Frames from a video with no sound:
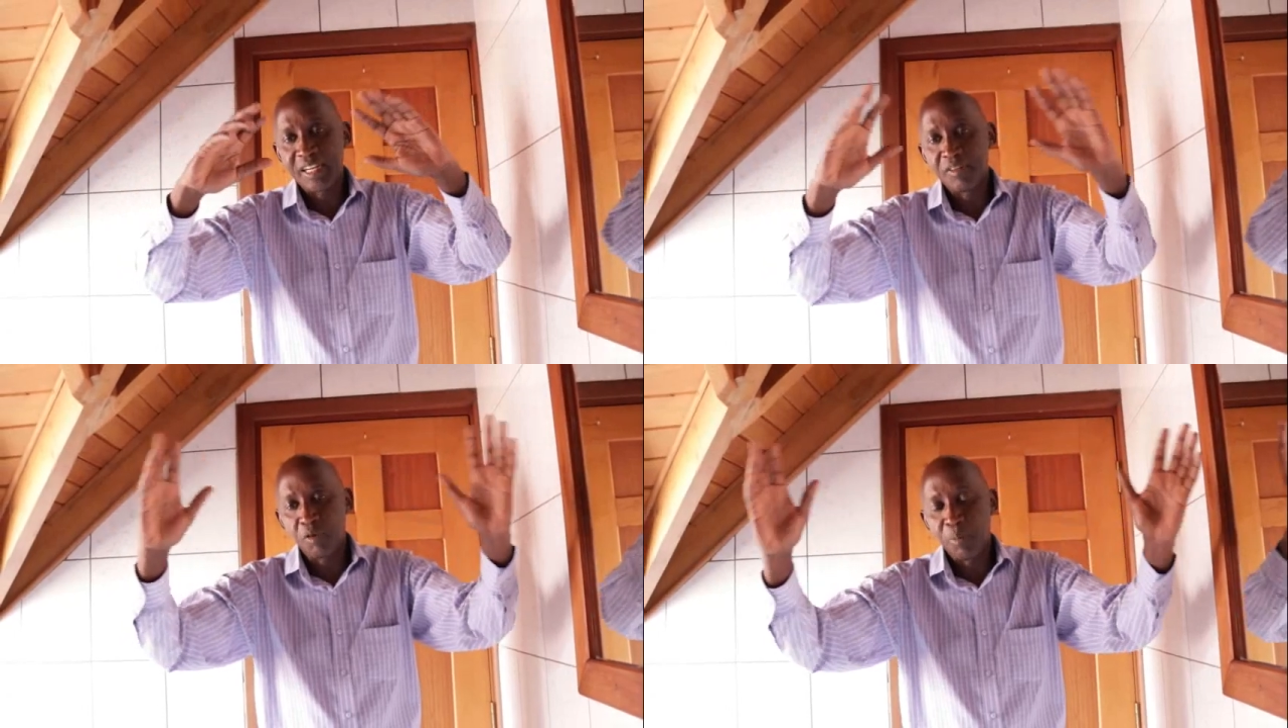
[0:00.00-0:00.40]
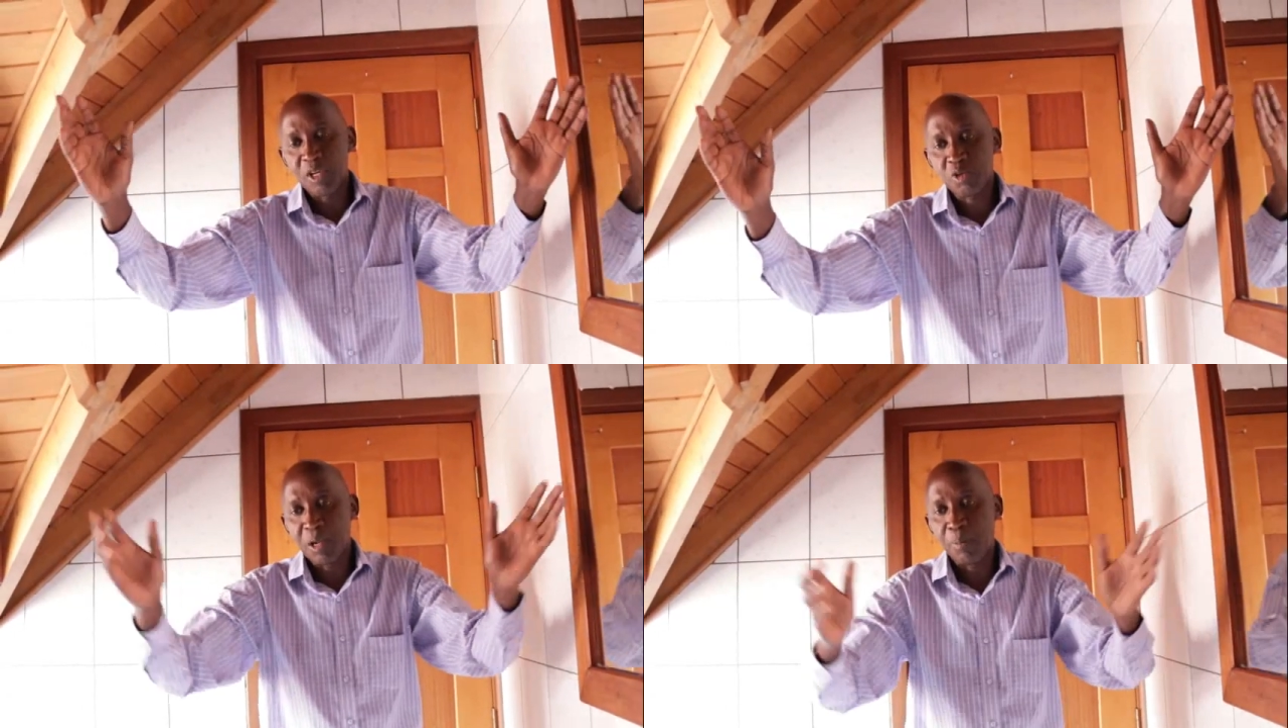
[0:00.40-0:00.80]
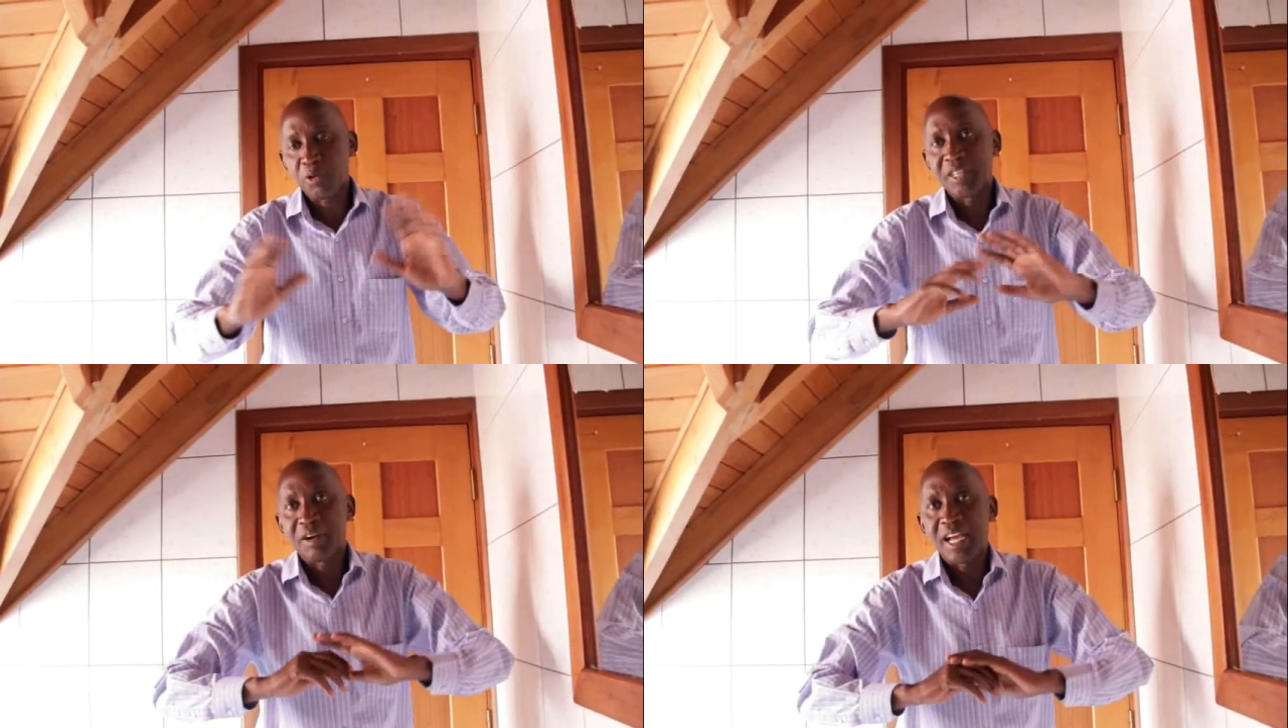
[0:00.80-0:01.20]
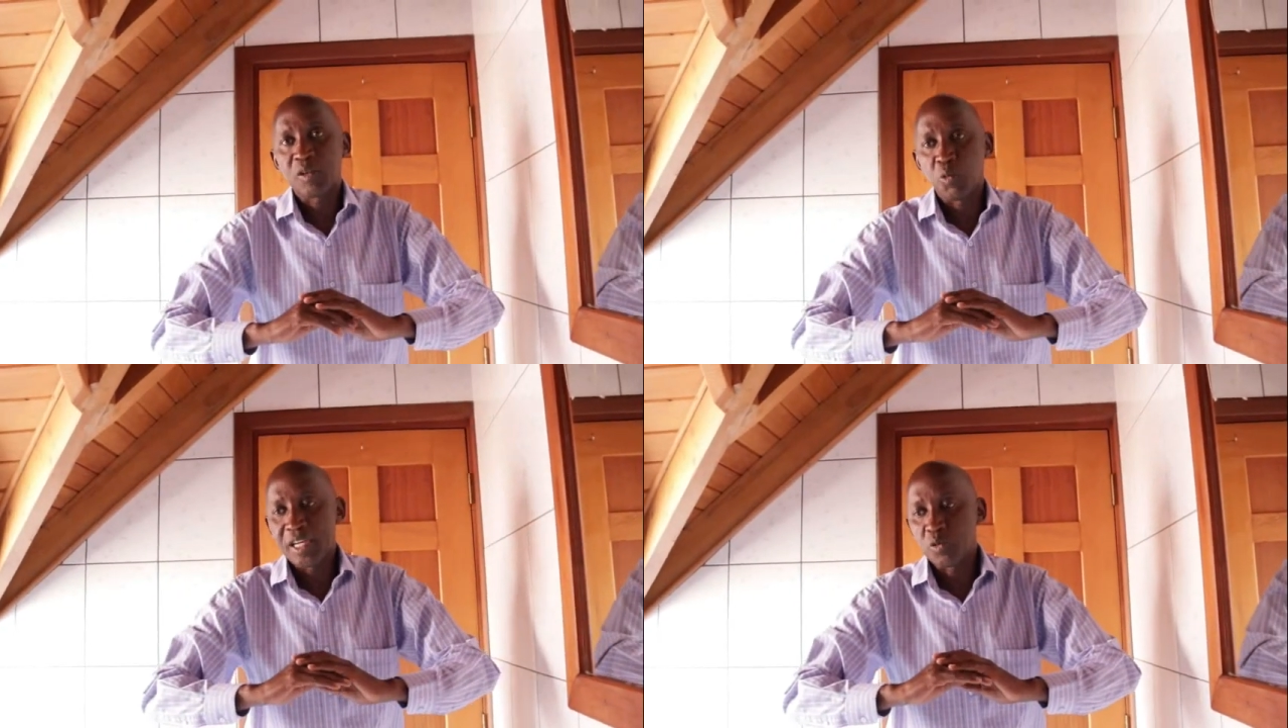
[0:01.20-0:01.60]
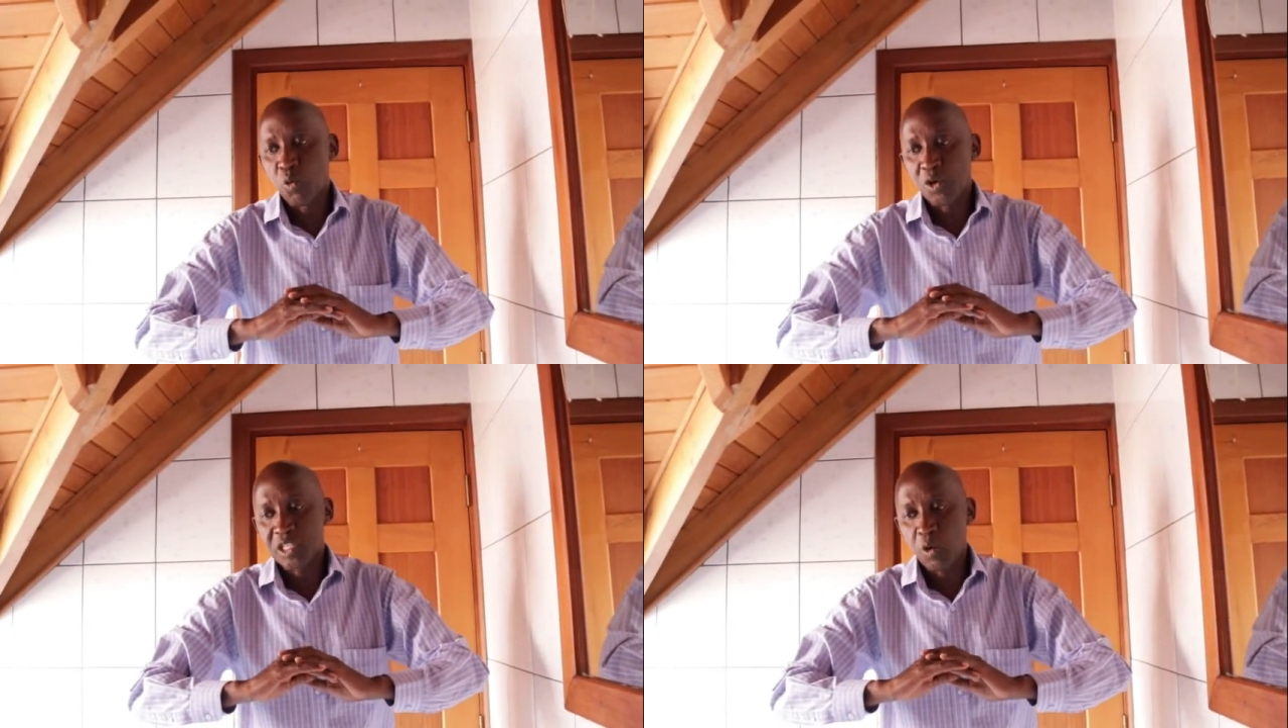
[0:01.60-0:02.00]
and information about the right way to
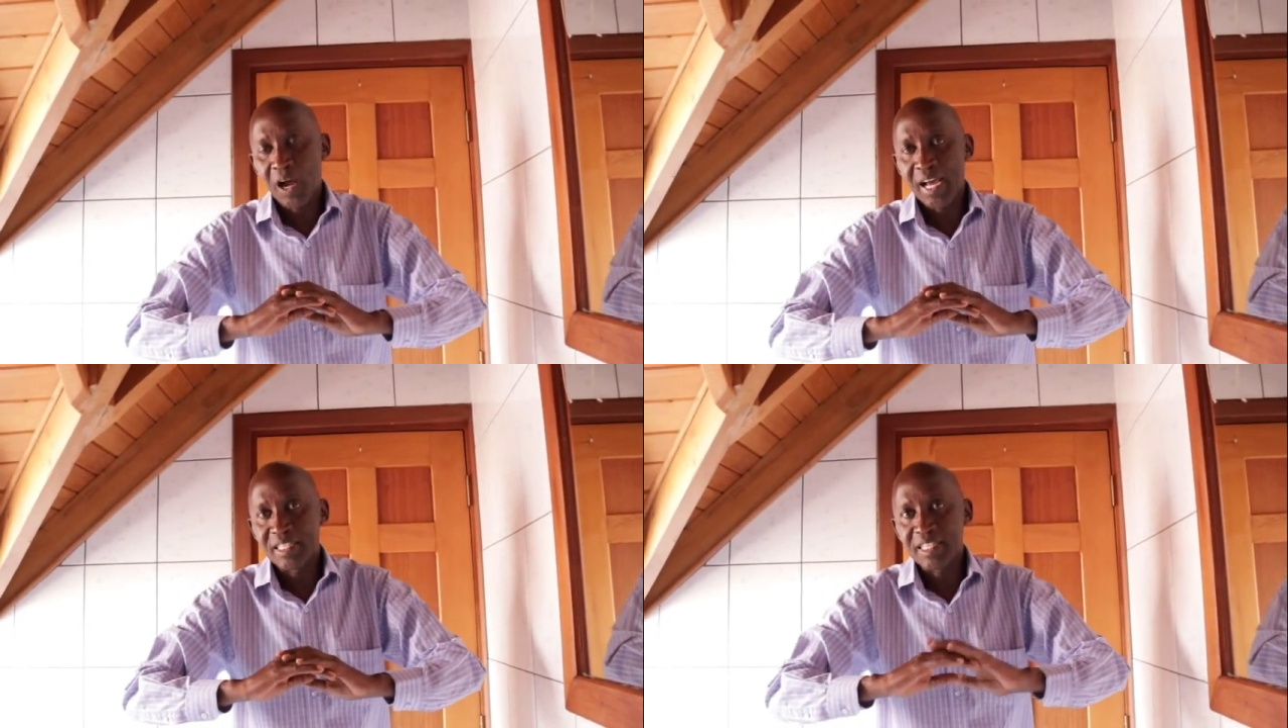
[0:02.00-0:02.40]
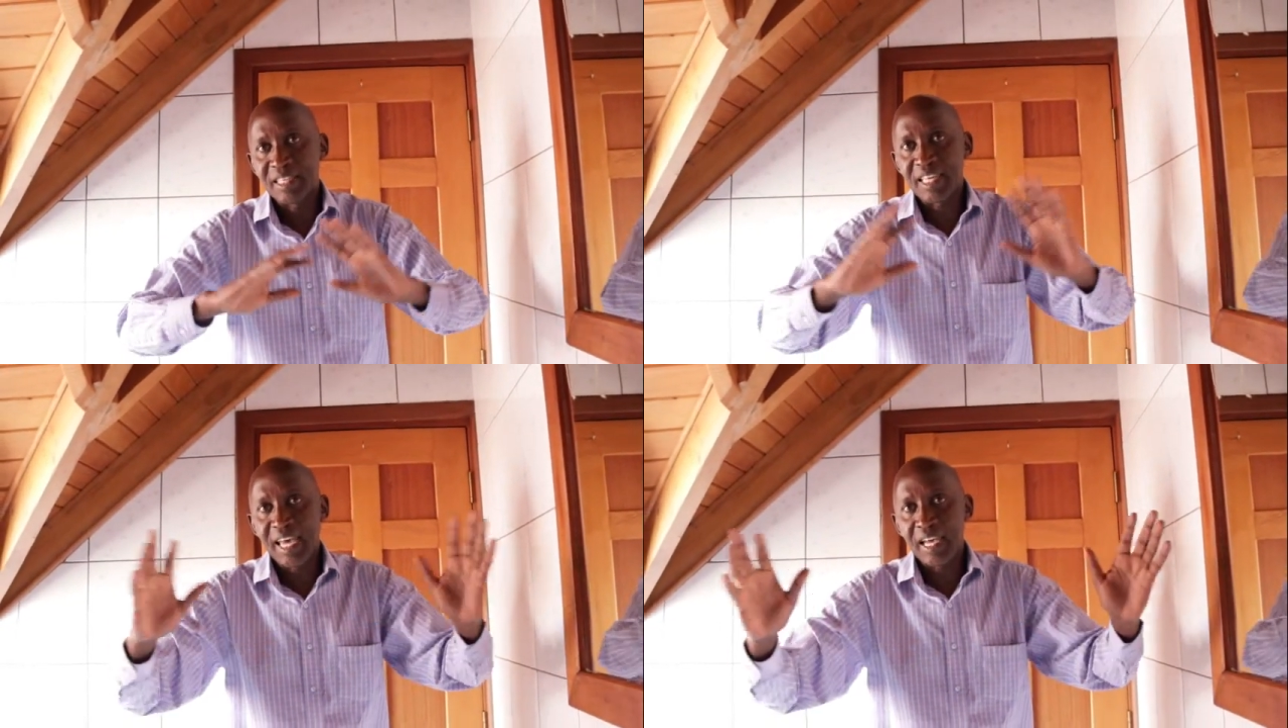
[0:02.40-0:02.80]
wash our hands in the